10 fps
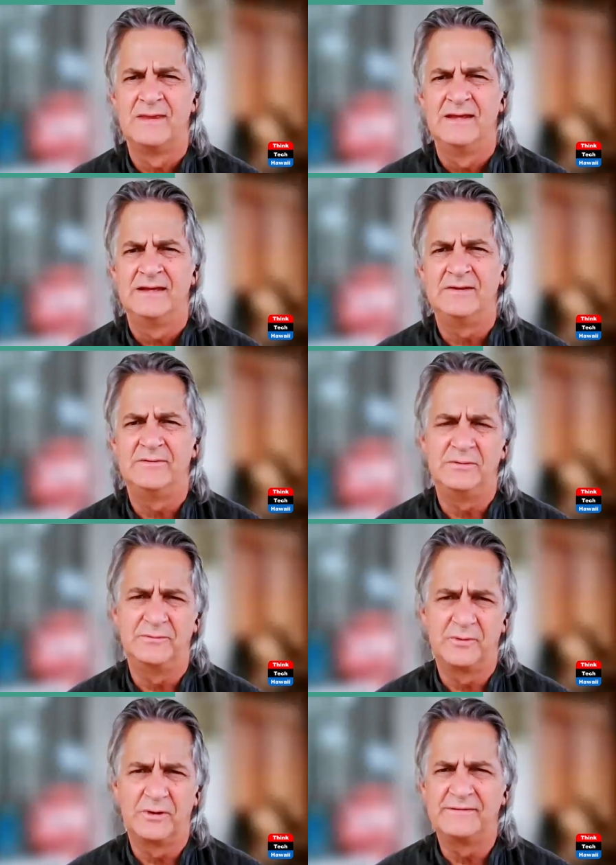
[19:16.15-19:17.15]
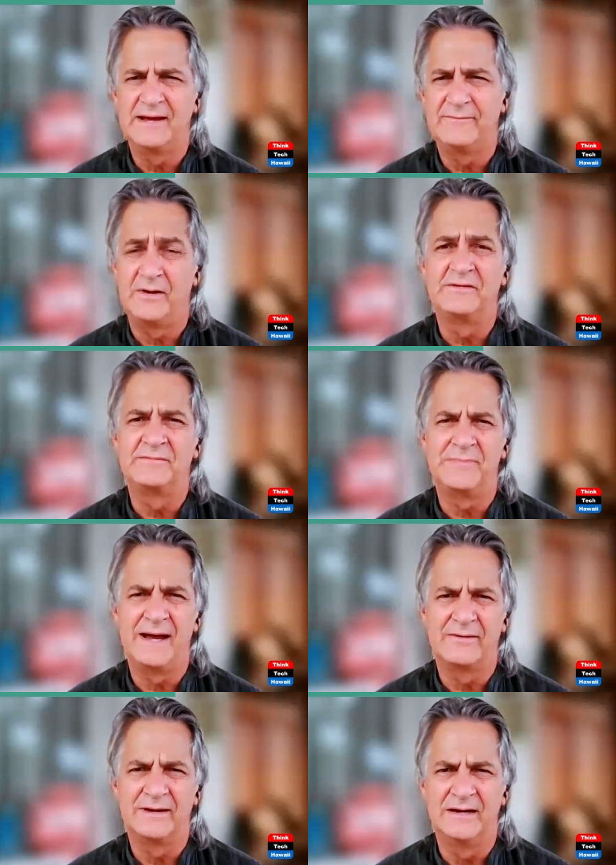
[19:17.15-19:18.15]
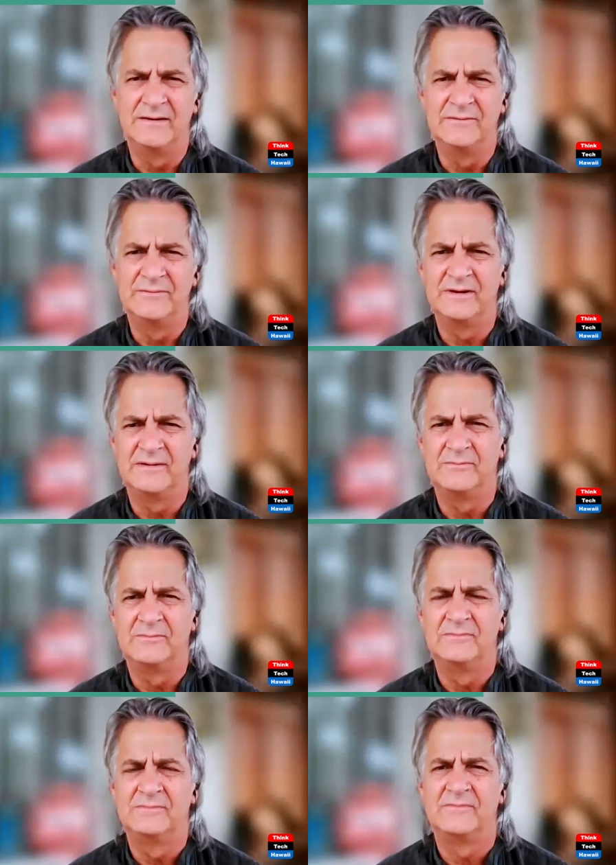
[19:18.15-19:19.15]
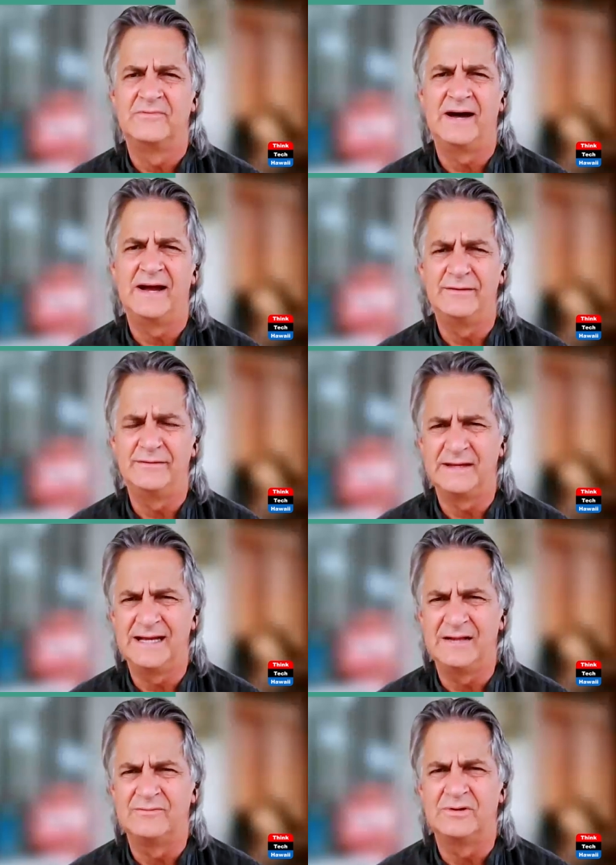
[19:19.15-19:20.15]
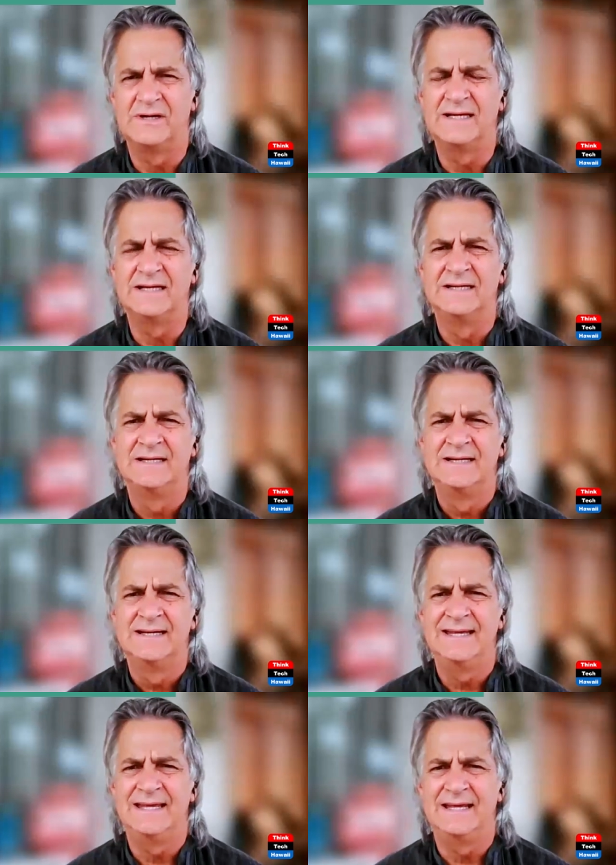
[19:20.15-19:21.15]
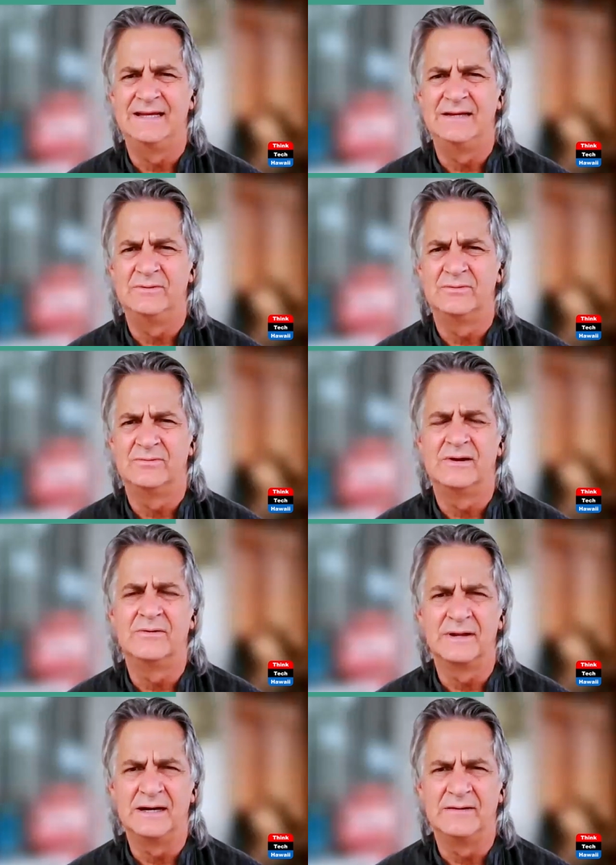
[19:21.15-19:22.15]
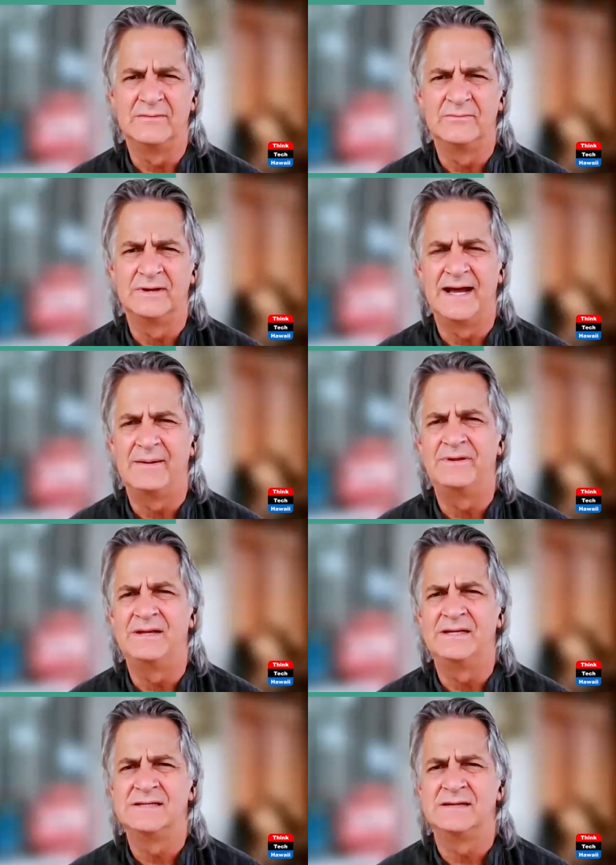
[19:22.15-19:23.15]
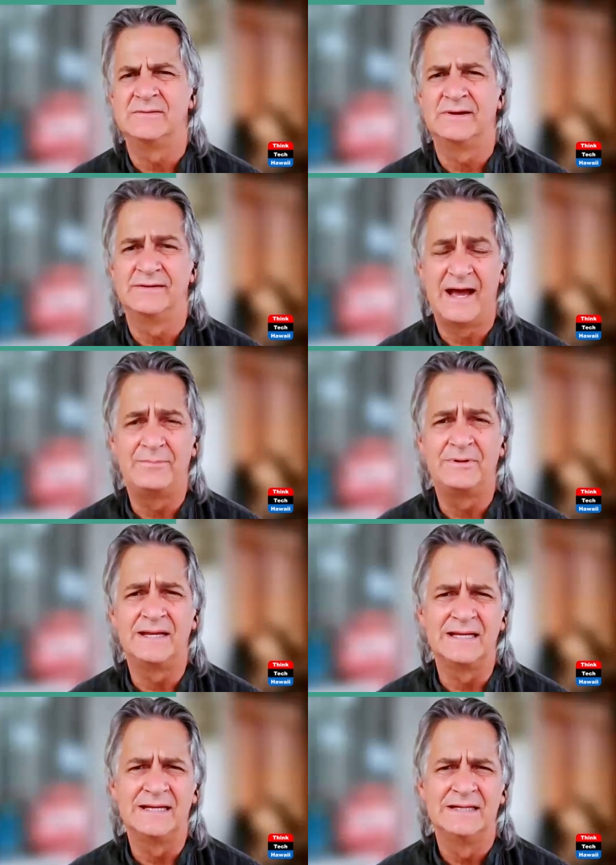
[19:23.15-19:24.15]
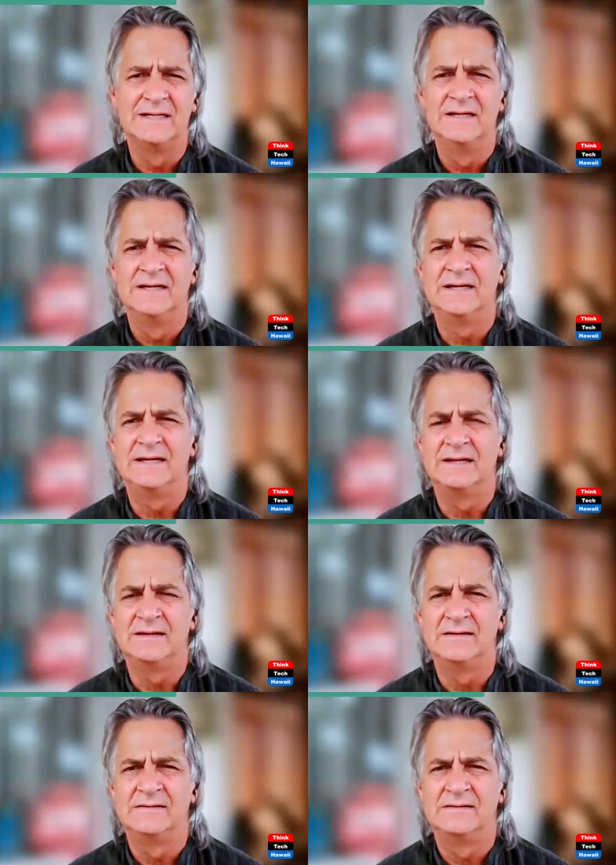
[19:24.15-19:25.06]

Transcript: you, you of course have all this background from fires in California and you wrote on what happened and what is happening in